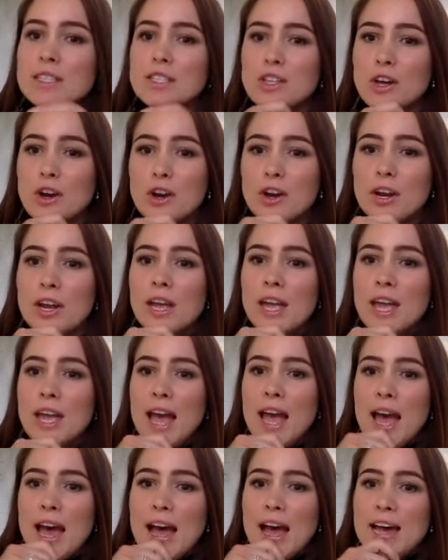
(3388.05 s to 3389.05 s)
So
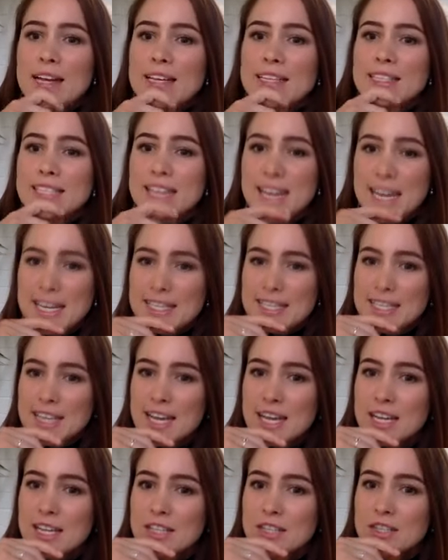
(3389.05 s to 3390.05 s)
uh, Tessa,
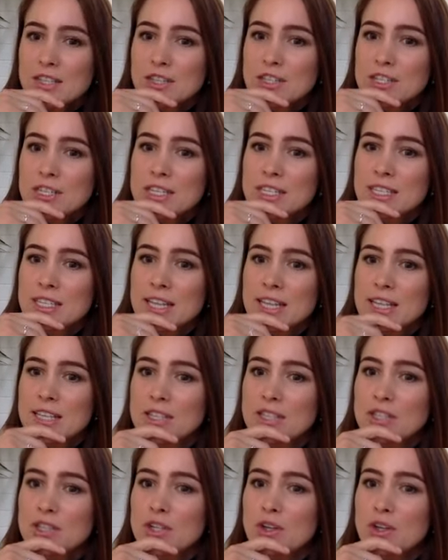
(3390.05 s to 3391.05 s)
so she
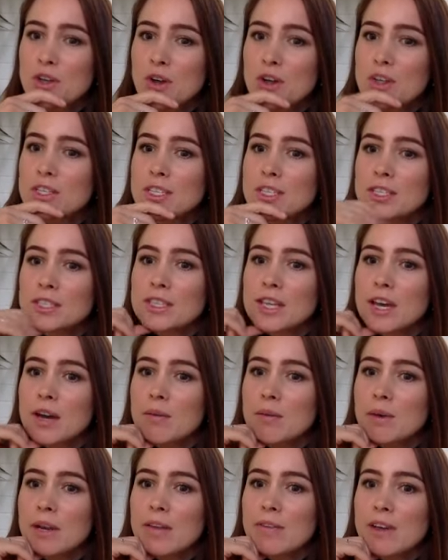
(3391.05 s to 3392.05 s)
tends to notice that
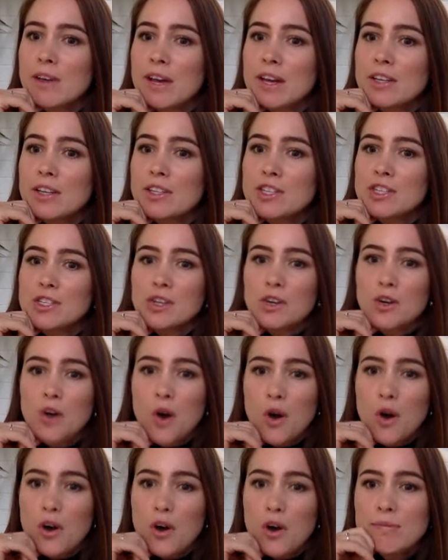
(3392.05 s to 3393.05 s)
whenever she's at
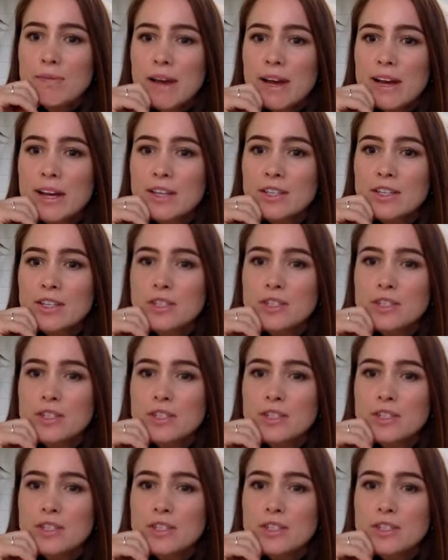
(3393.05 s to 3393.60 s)
home uh,